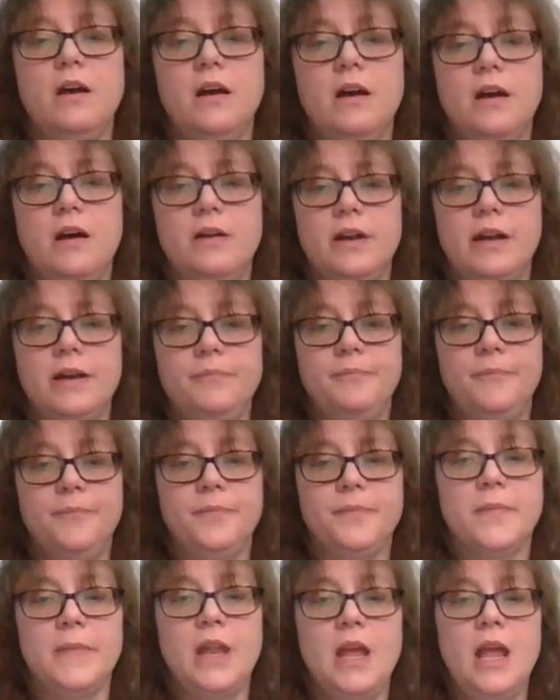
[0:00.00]
All right.
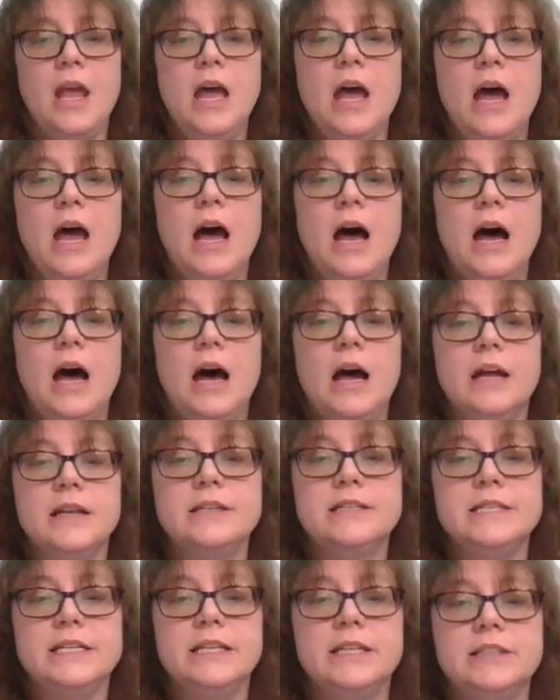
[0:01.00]

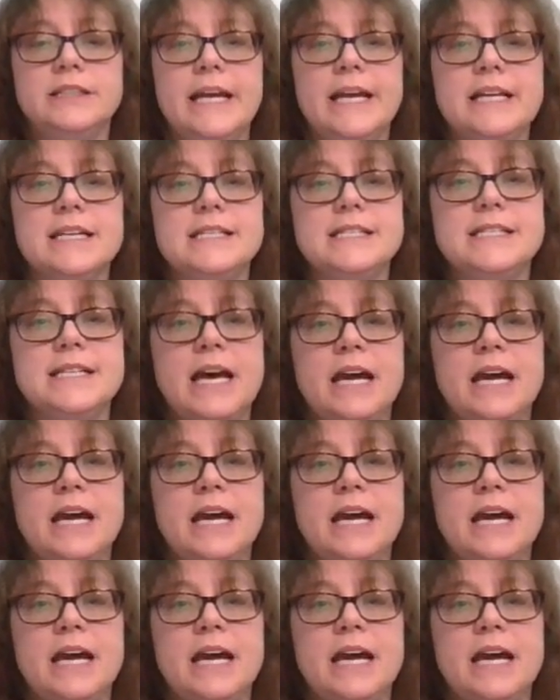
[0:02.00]
Until next